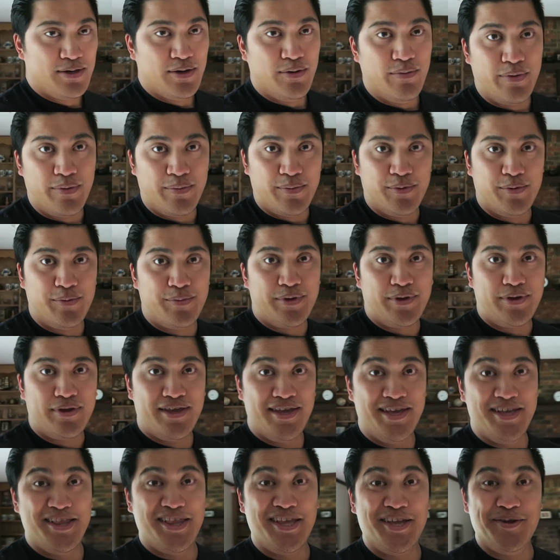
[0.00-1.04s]
we will be
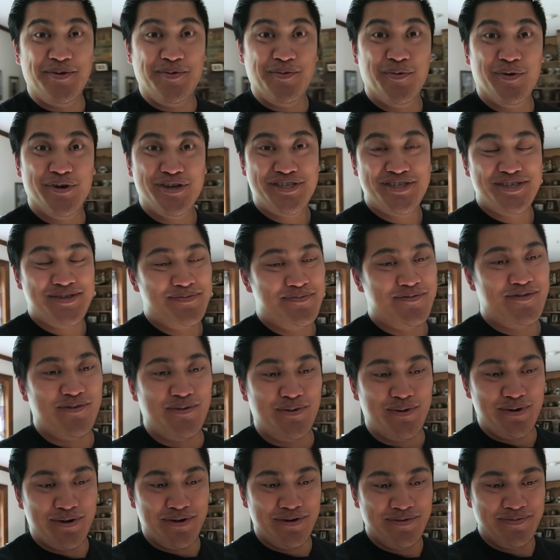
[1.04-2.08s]
leading worship
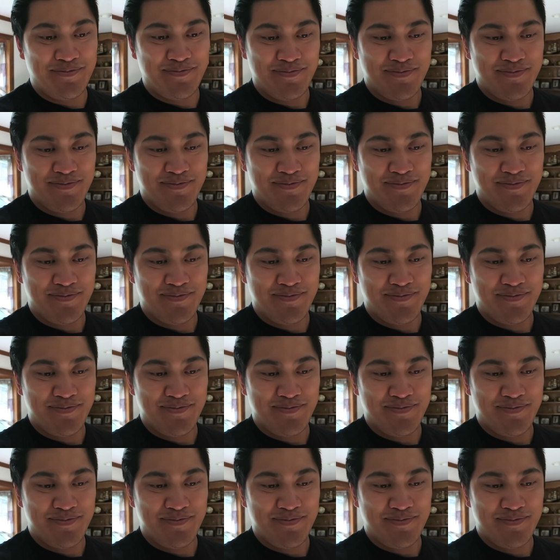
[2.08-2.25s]
for